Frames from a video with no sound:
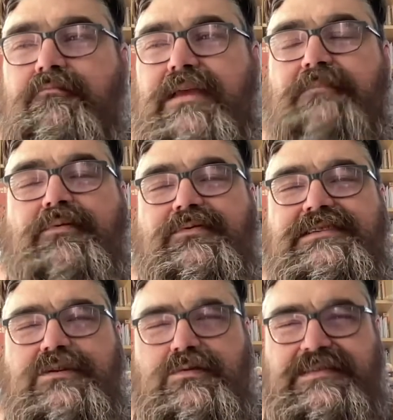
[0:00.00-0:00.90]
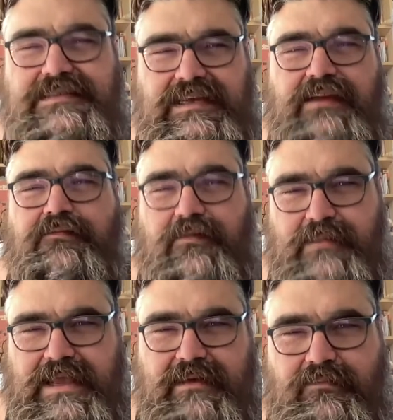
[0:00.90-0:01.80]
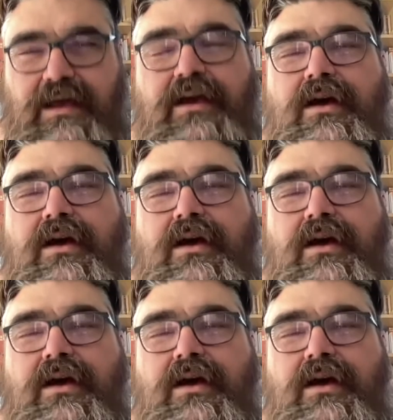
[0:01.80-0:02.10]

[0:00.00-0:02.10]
people to see from him?